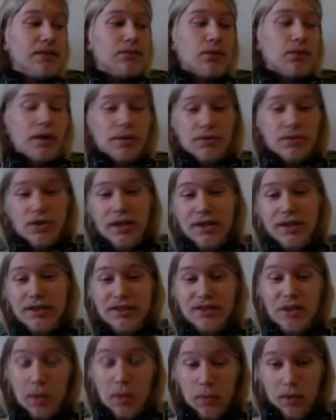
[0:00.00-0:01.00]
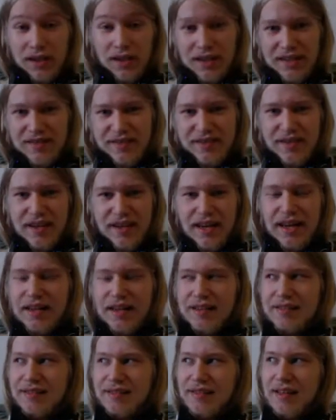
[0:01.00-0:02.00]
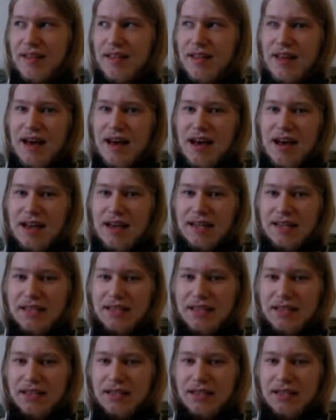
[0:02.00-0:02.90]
What I'm trying to say with this is that